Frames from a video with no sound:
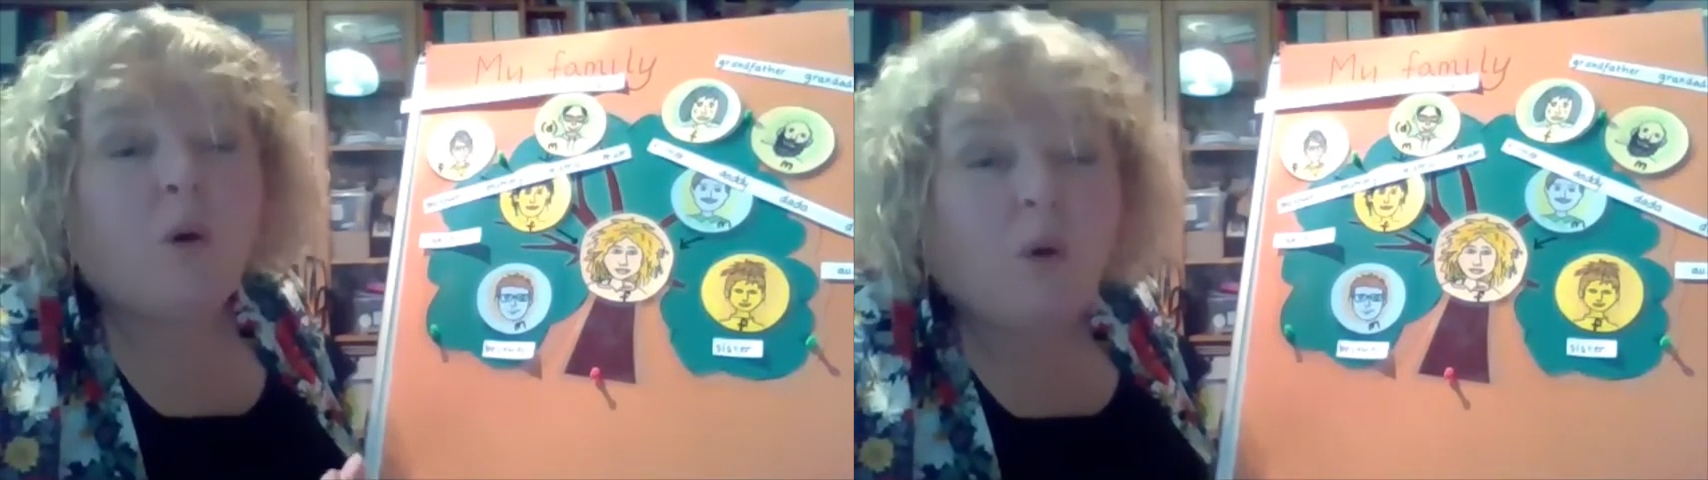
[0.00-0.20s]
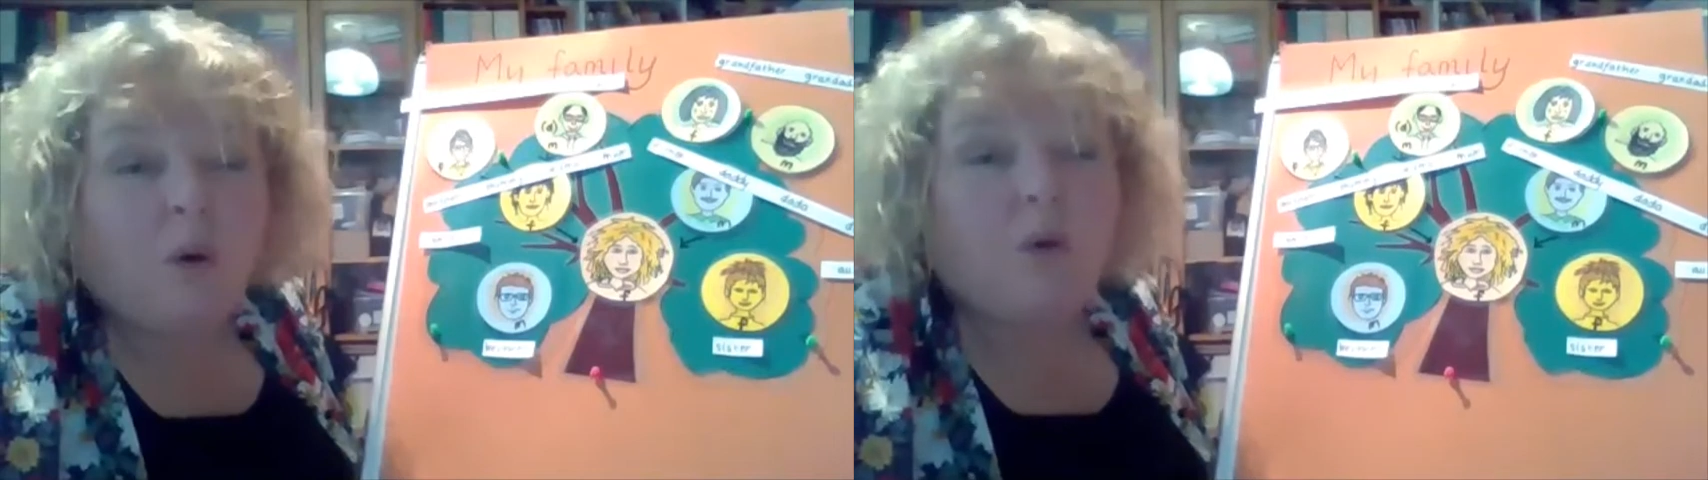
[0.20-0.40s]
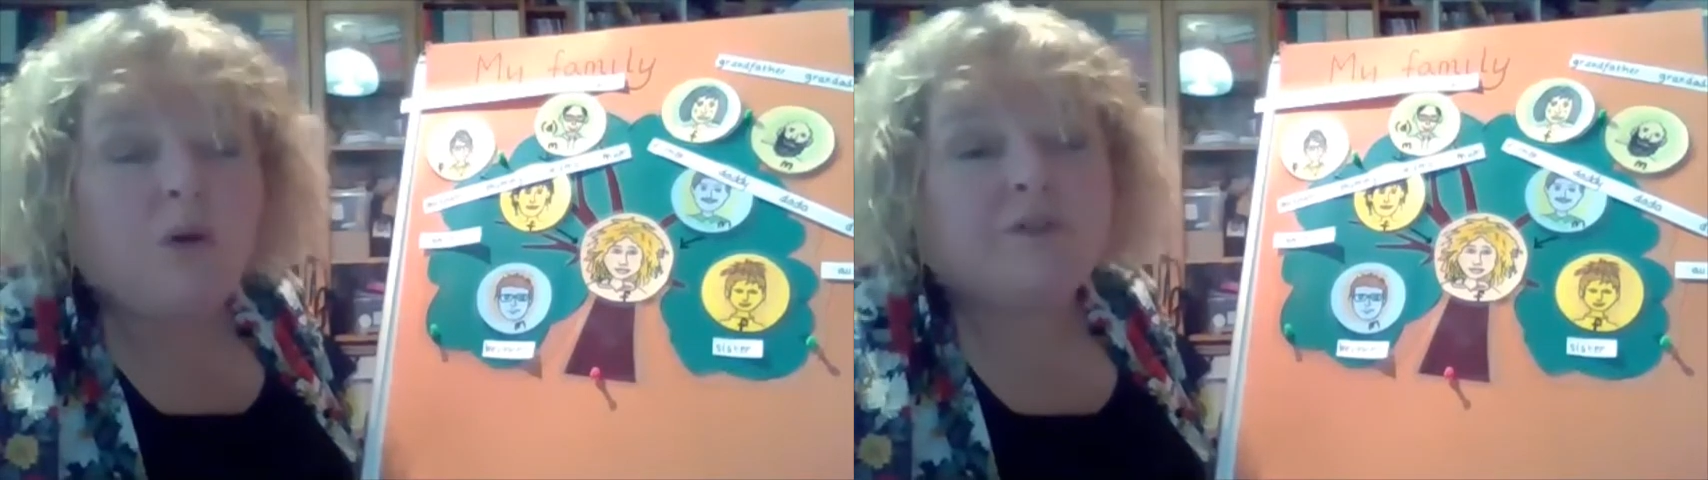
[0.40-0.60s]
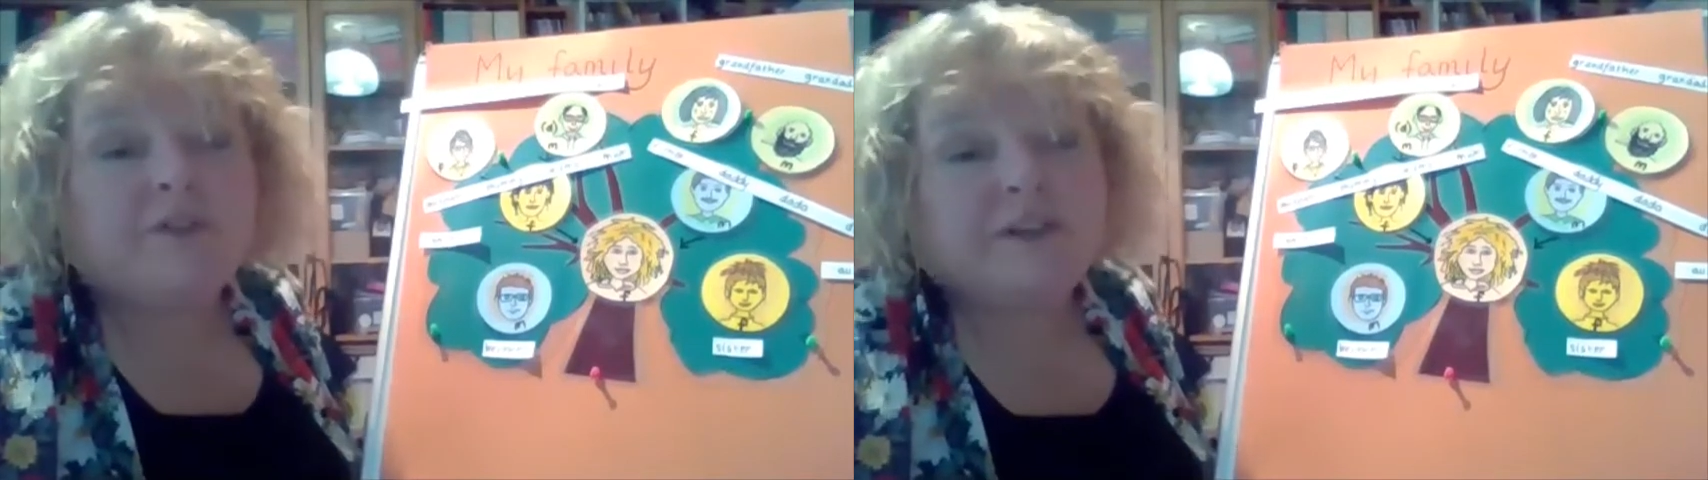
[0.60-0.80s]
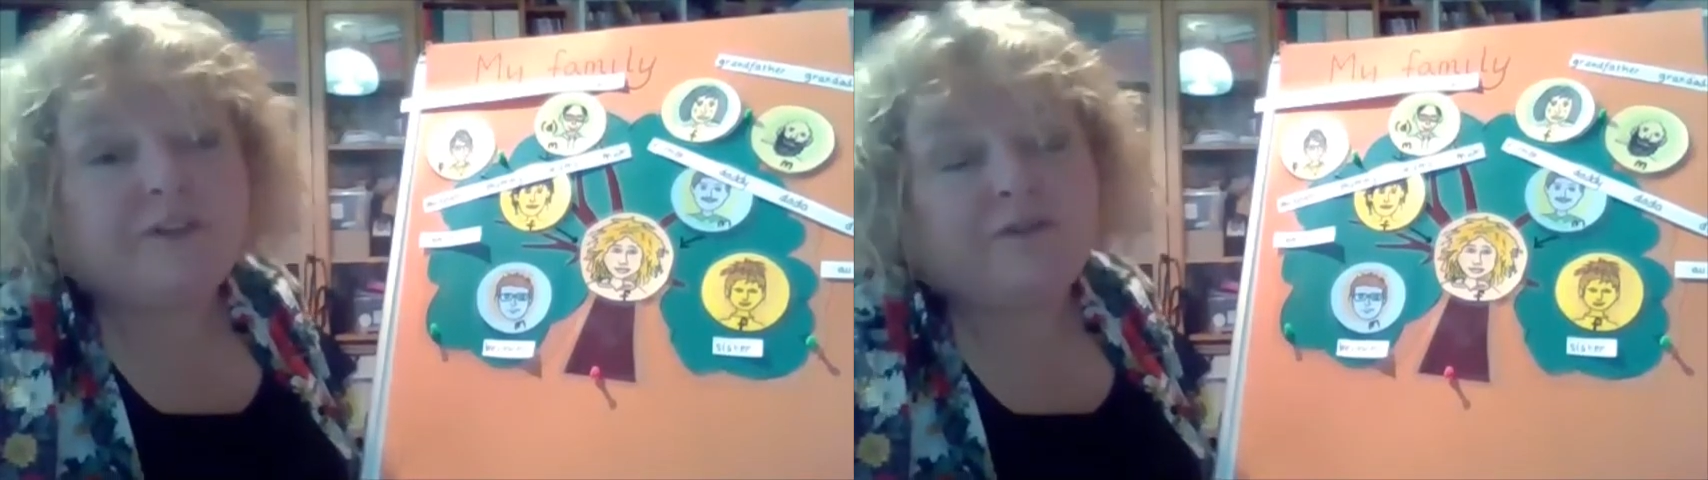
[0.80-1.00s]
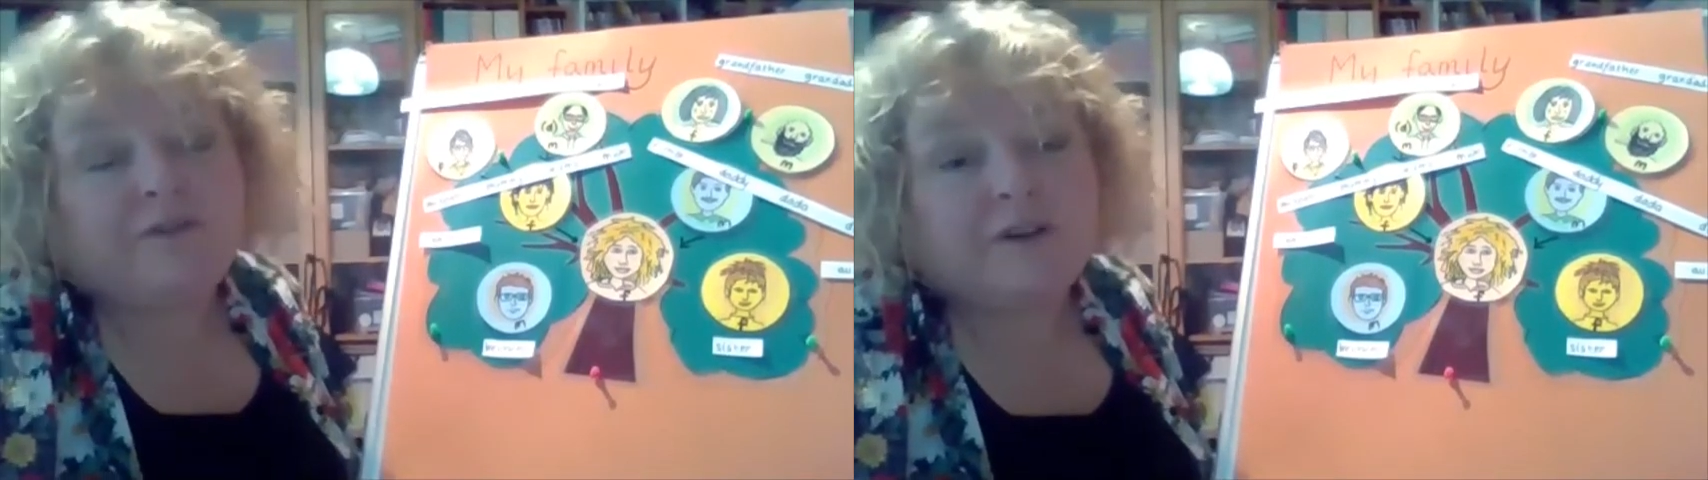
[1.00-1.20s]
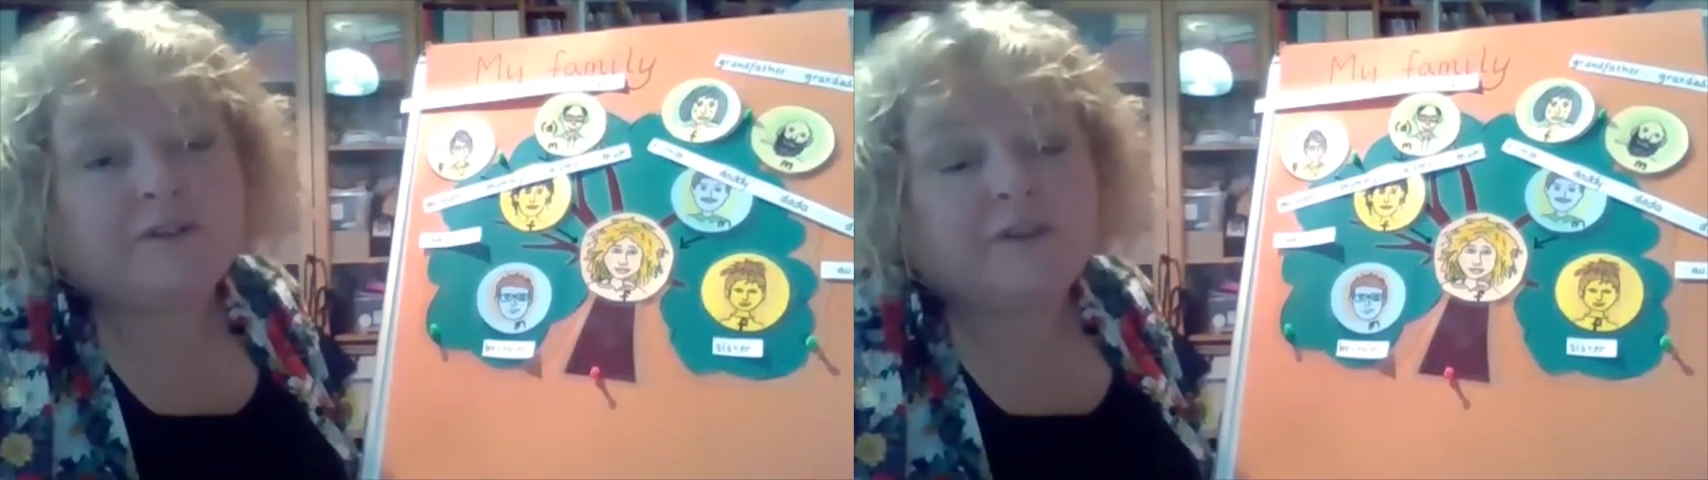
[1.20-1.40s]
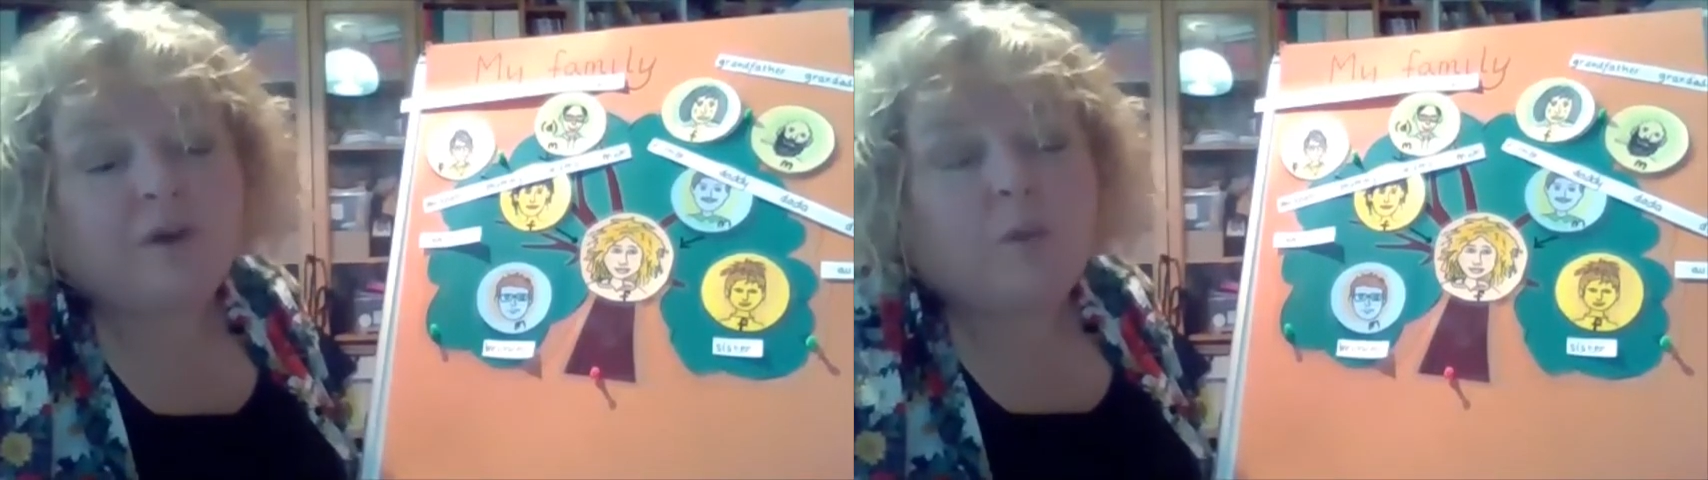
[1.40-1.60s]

all of the different